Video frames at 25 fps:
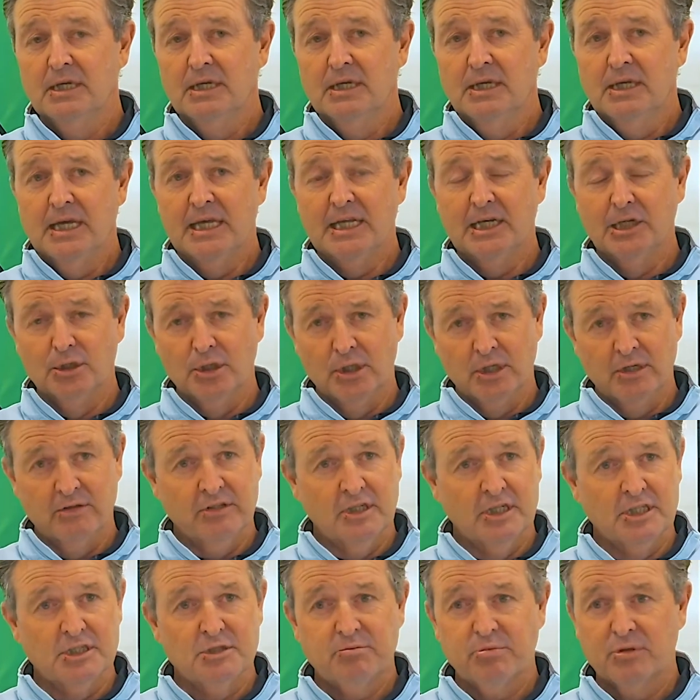and a lot of
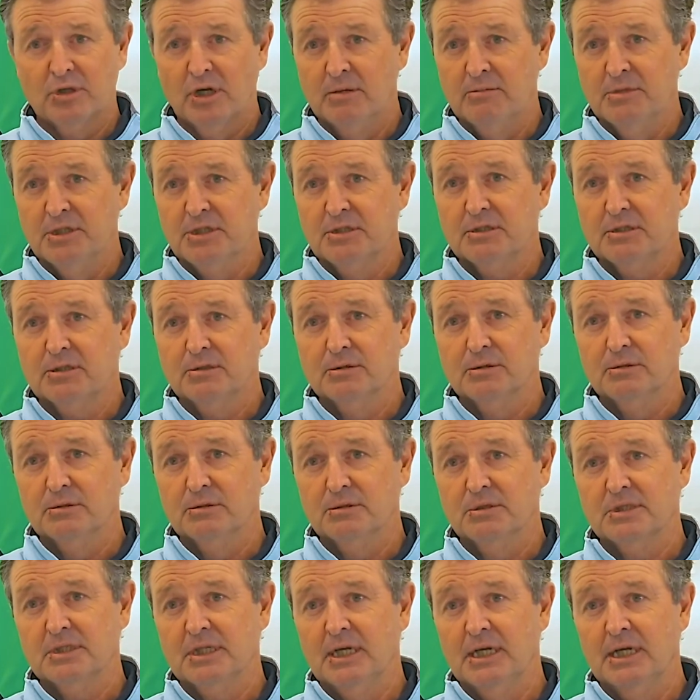those primary
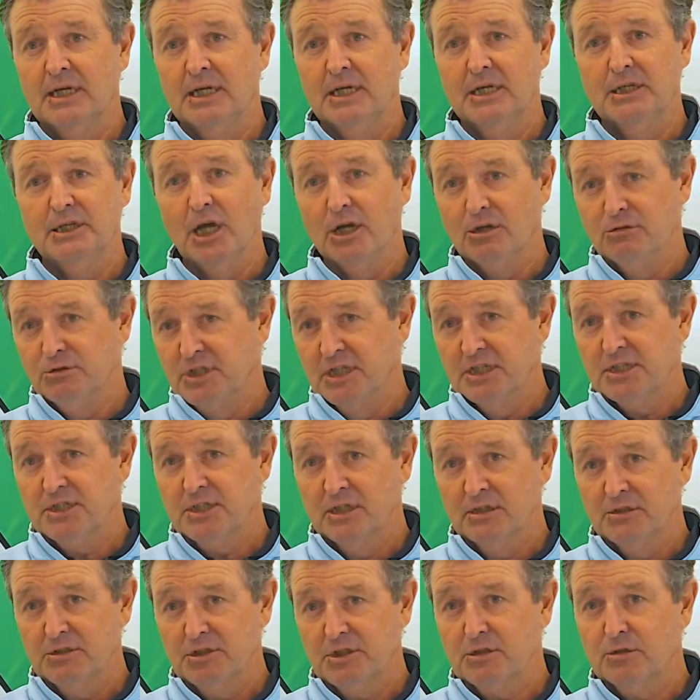schools are low
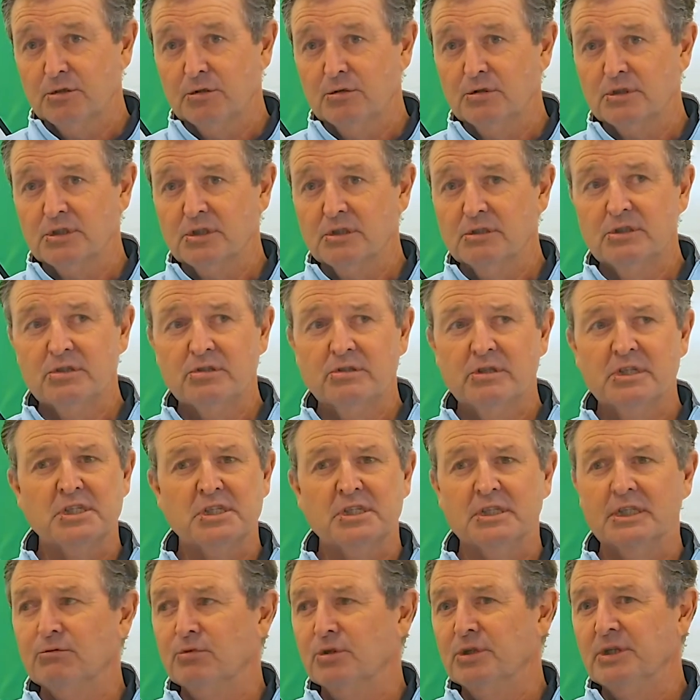decile schools who
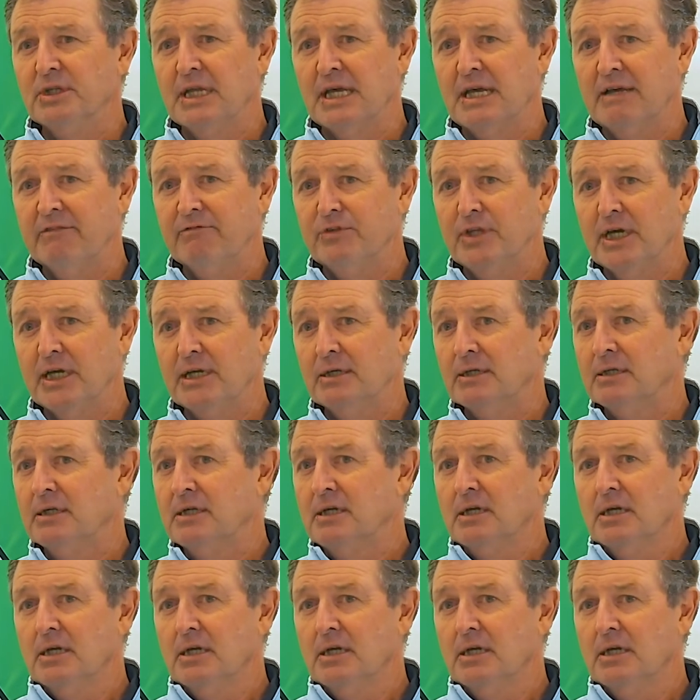traditionally wouldn't have that